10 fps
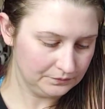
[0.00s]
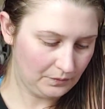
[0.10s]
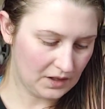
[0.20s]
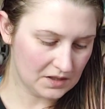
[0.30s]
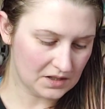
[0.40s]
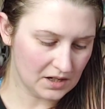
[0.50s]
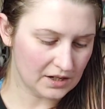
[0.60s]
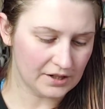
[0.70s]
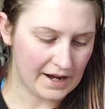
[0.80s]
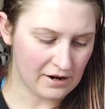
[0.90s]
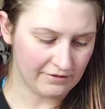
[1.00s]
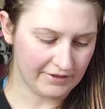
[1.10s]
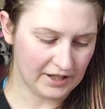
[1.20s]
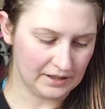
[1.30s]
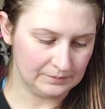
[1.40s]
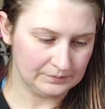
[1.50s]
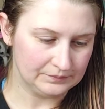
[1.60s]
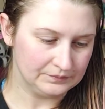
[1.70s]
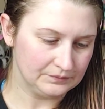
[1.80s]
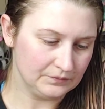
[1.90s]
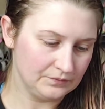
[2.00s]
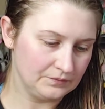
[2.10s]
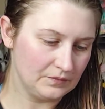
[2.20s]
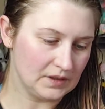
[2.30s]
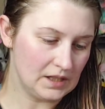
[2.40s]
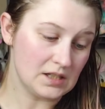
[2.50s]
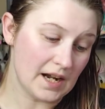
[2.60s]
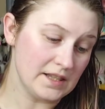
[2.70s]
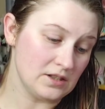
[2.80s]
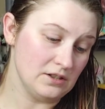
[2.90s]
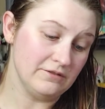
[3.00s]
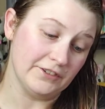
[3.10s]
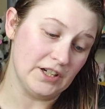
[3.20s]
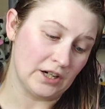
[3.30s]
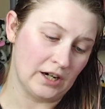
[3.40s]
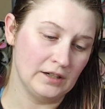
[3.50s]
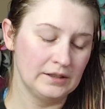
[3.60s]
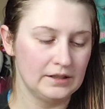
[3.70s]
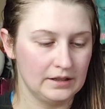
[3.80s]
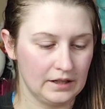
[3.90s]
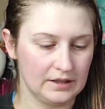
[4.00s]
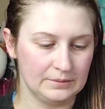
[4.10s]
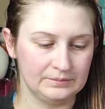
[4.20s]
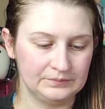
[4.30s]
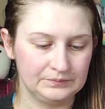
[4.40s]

This is not her outfit. These tights do fit her, but